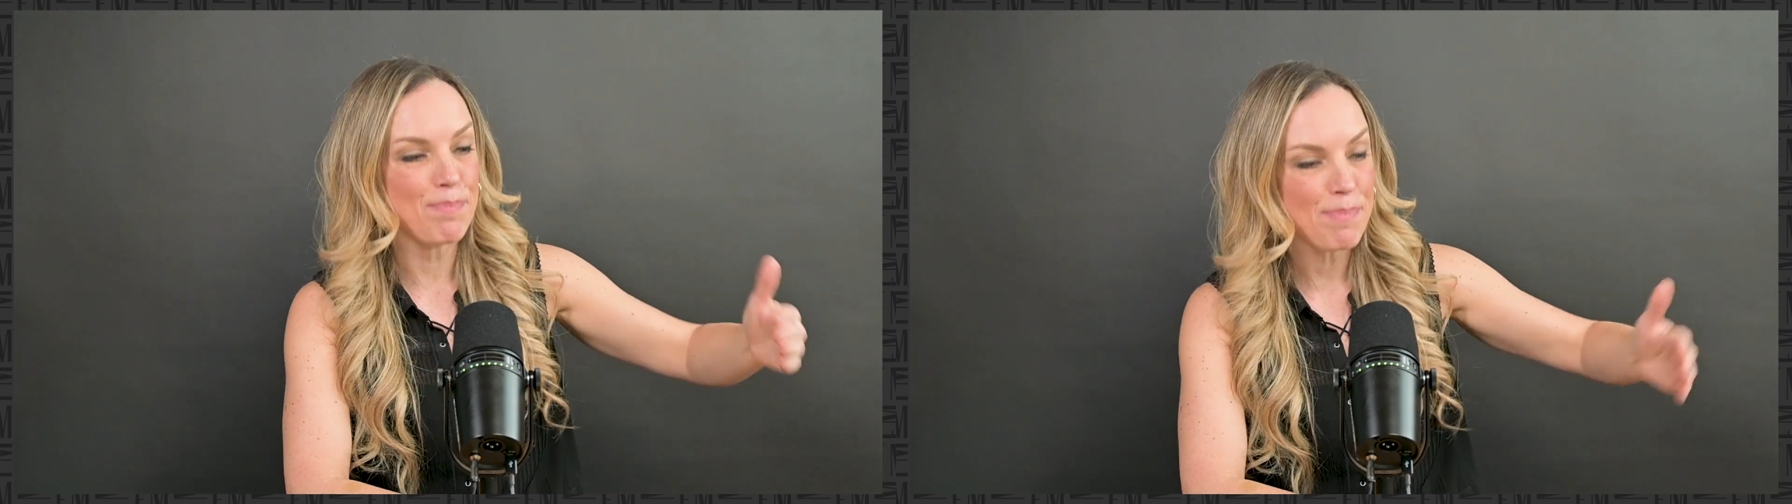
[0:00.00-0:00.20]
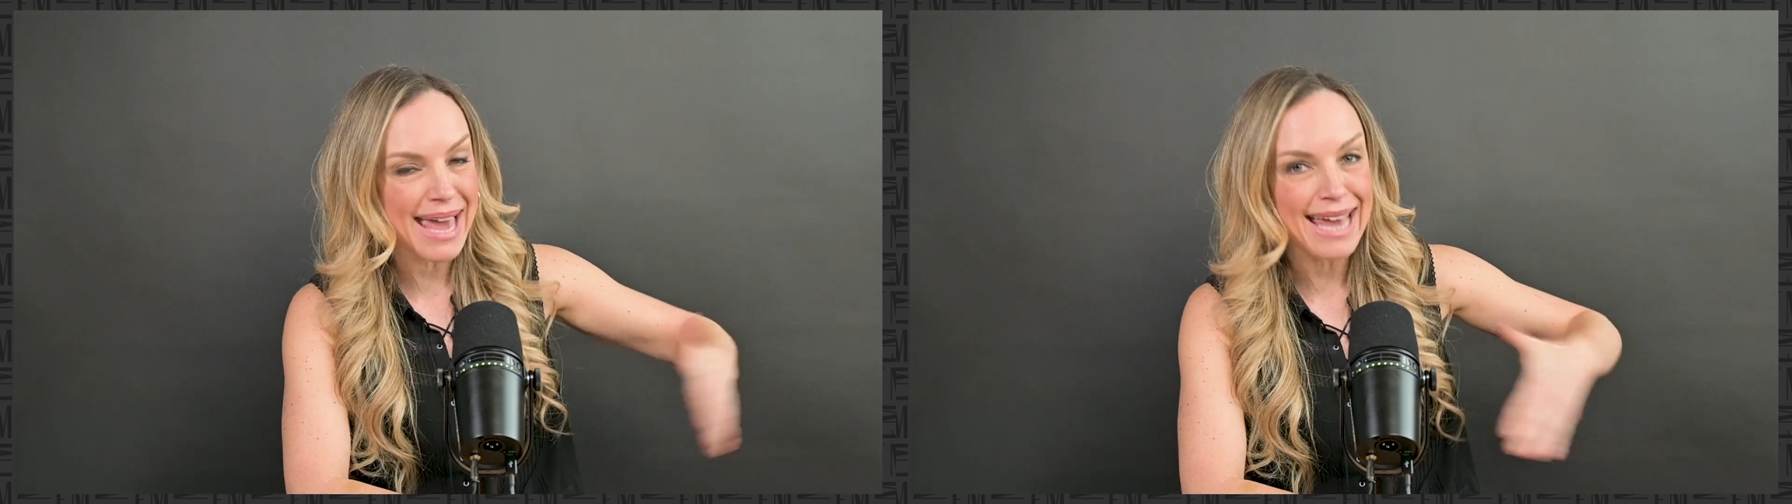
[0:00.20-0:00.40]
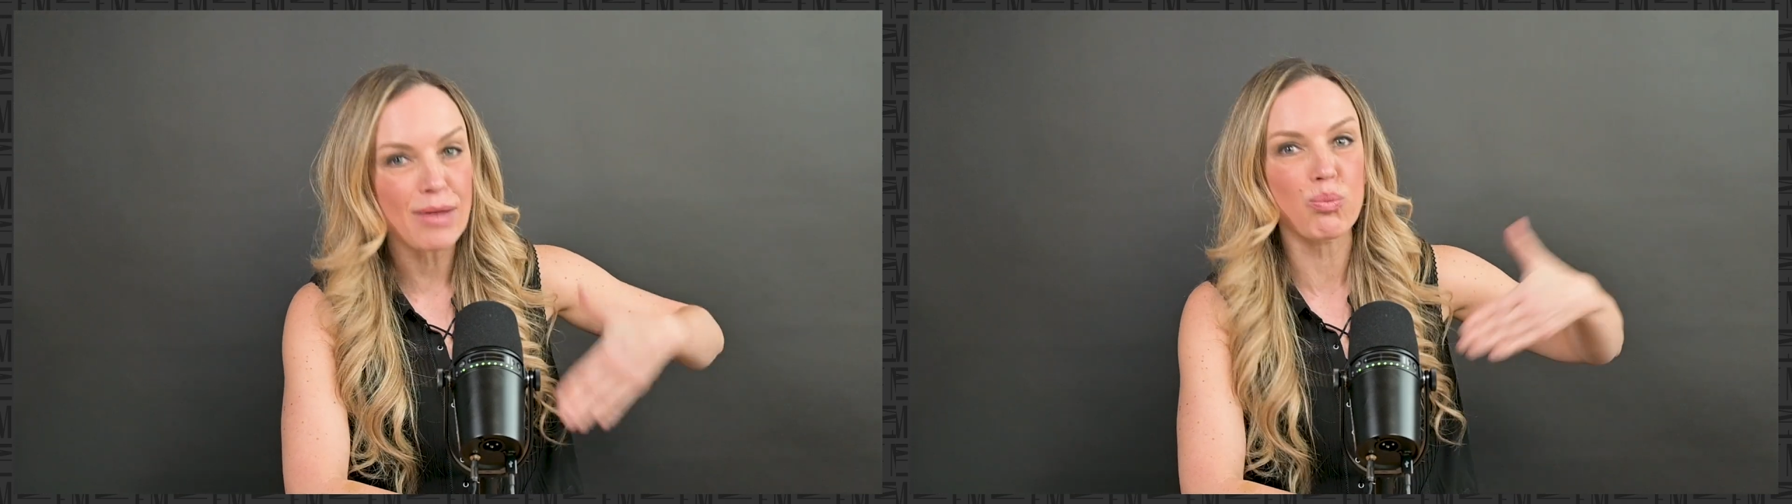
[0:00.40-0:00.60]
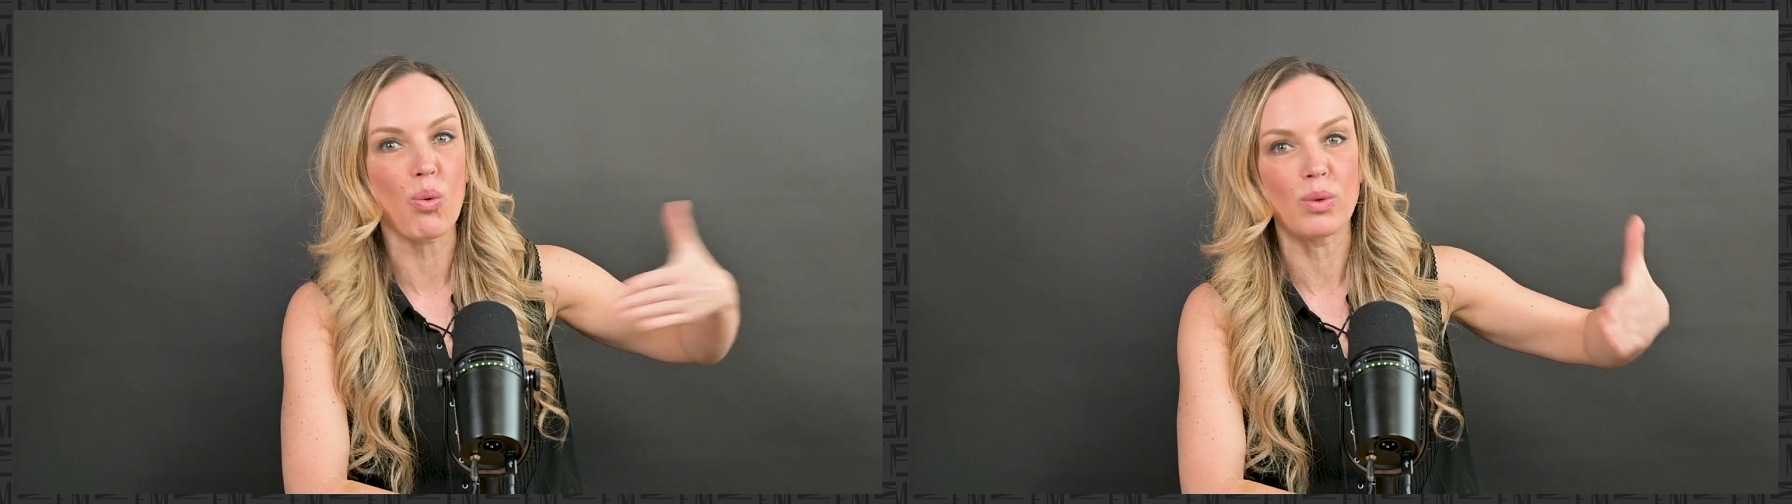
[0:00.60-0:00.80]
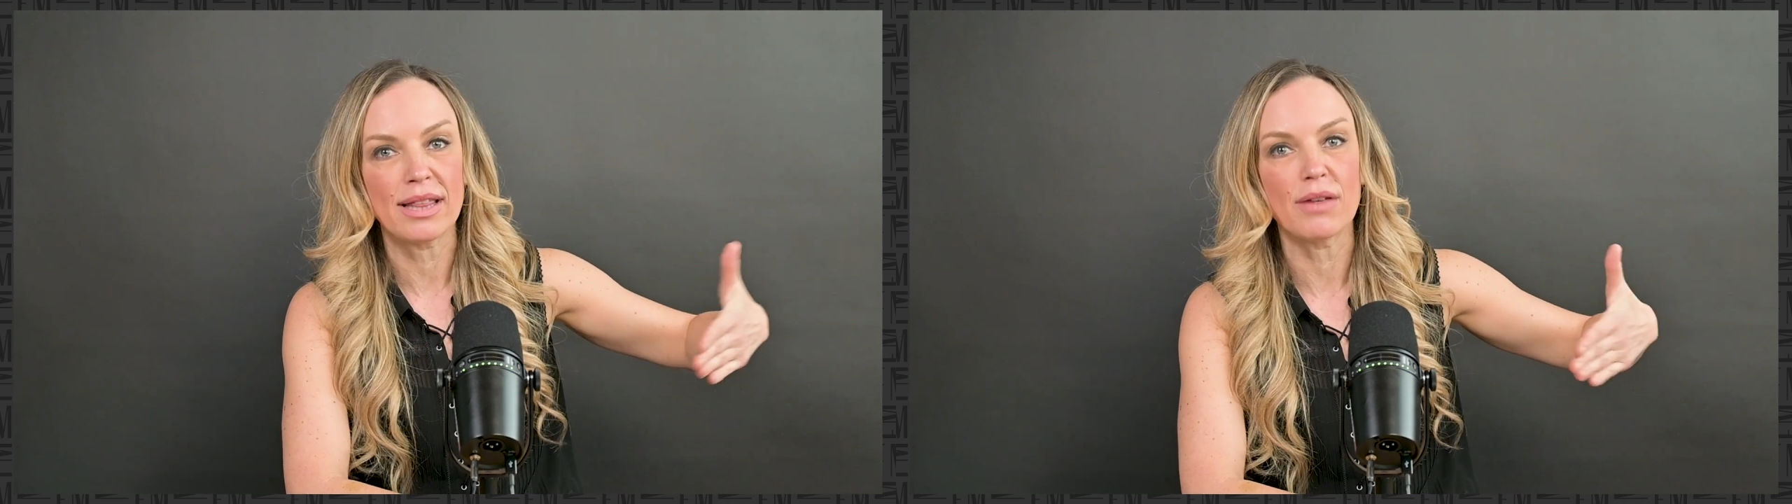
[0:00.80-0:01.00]

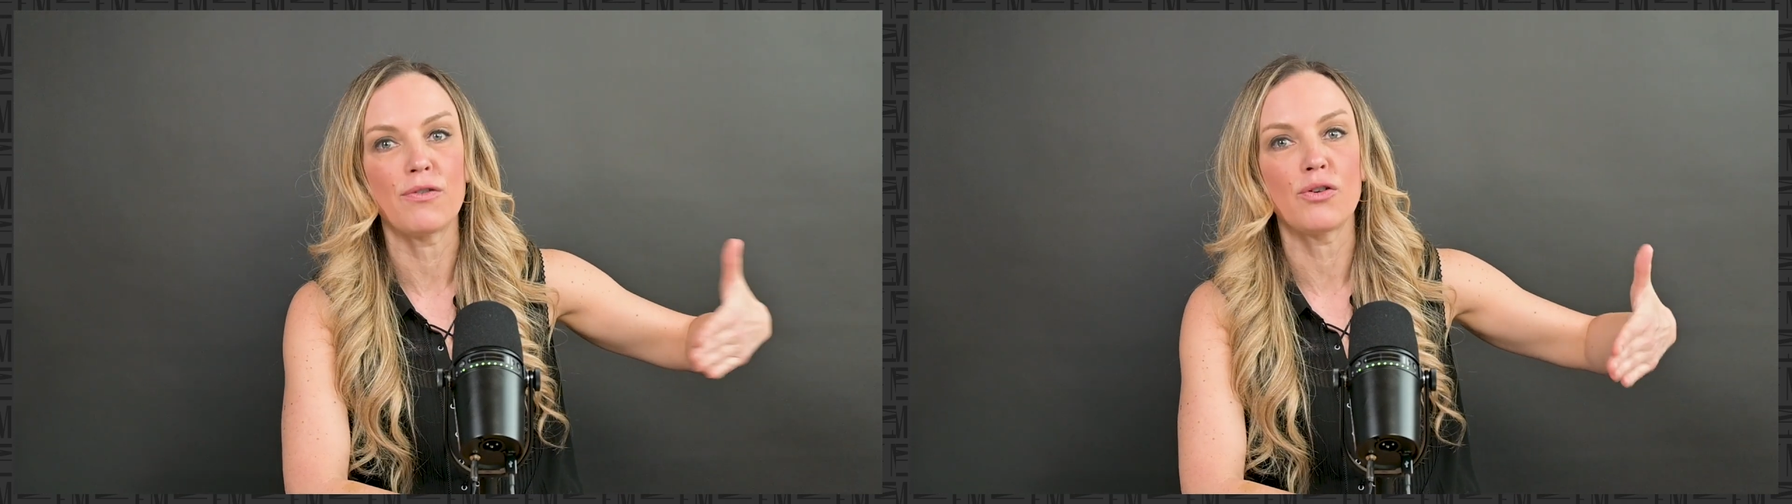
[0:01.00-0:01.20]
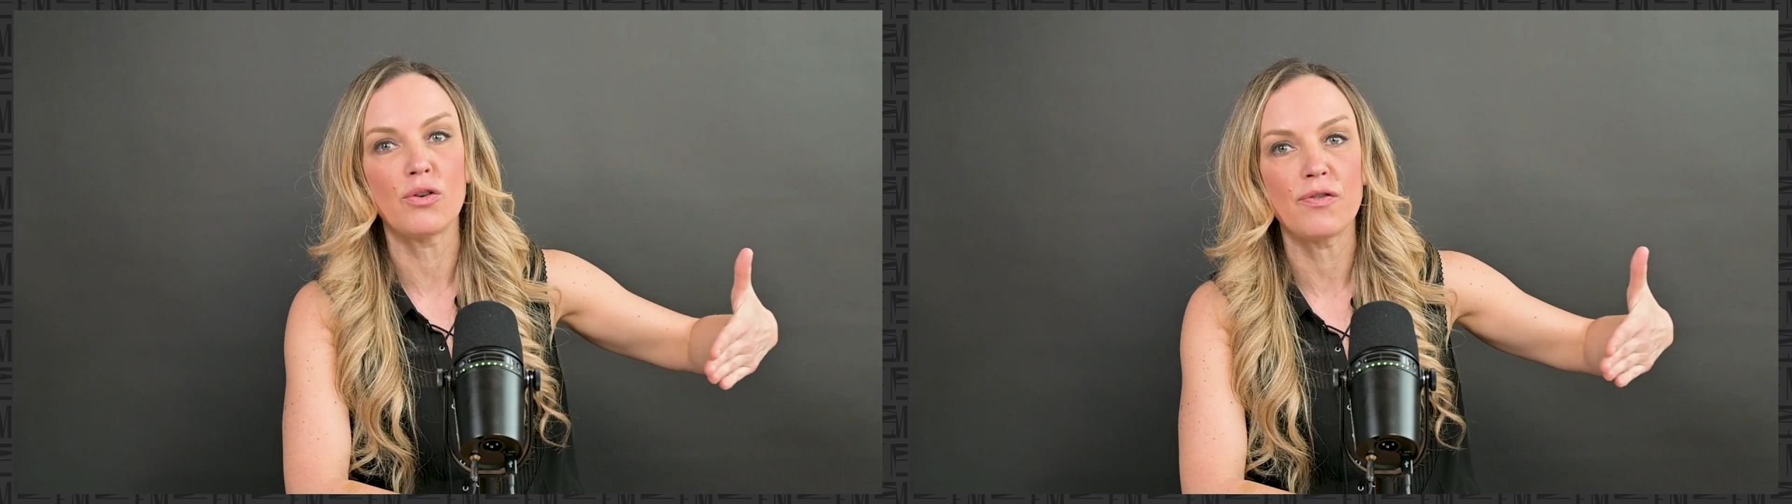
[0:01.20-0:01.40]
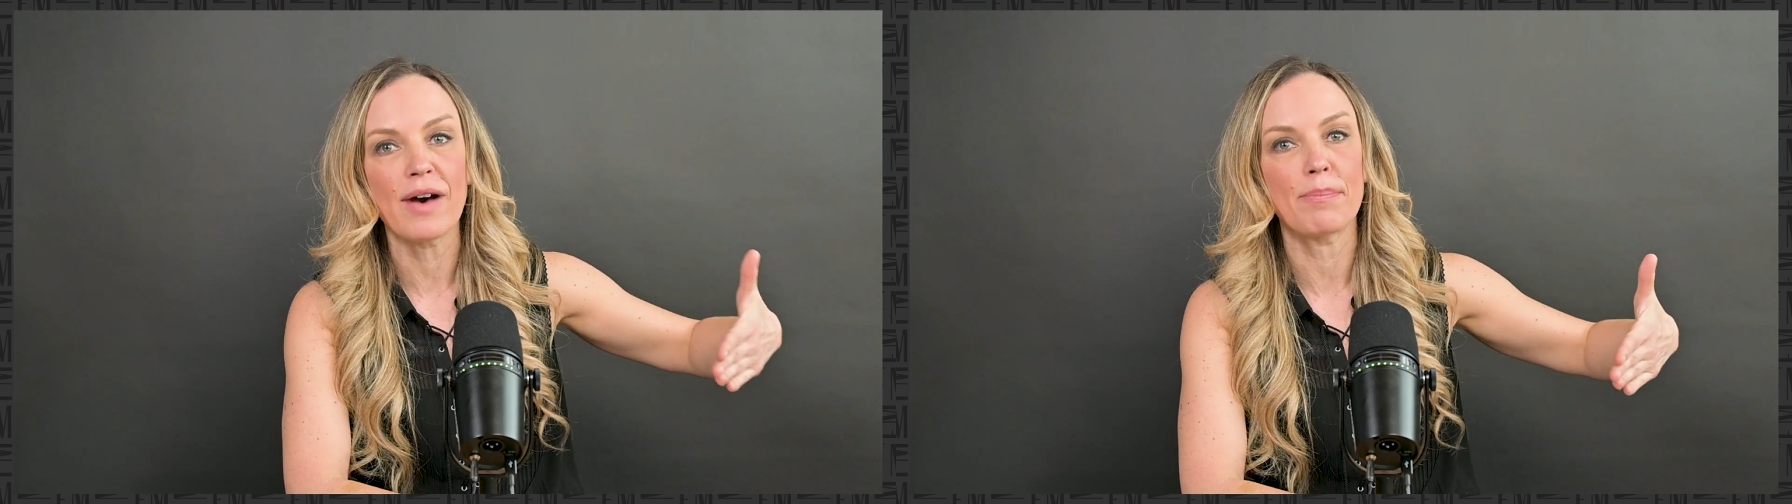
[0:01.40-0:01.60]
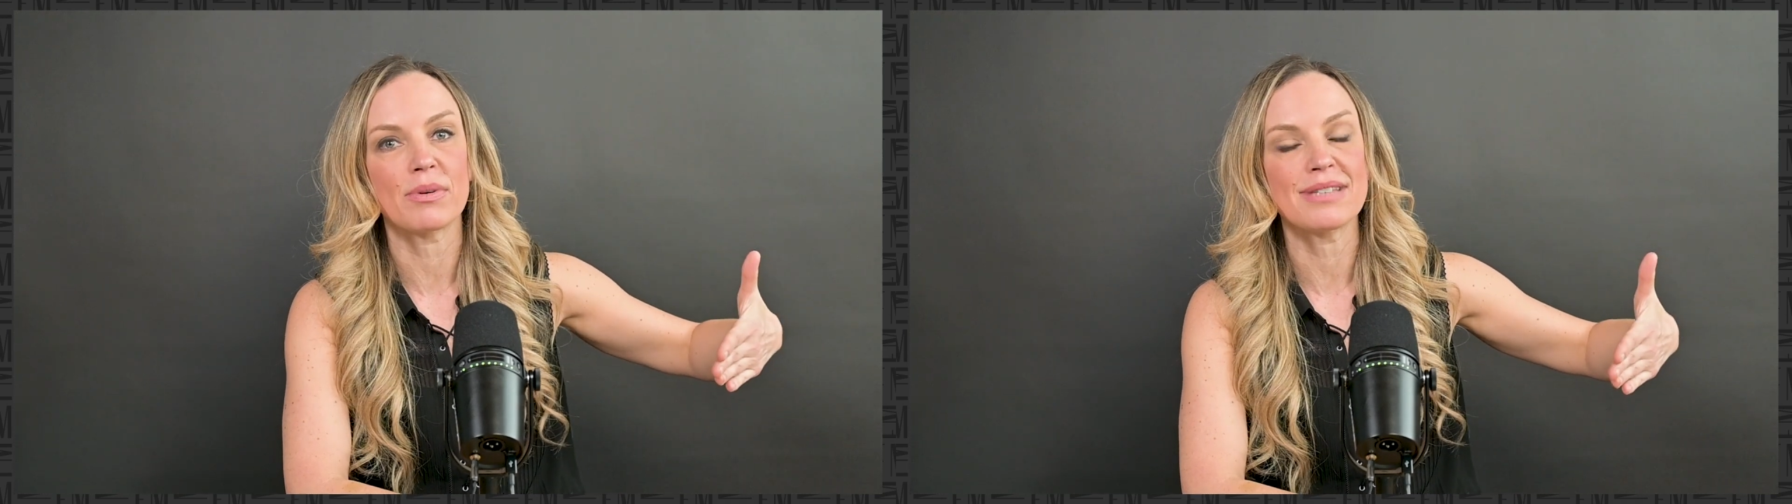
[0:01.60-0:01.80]
bankrolling the full 5%,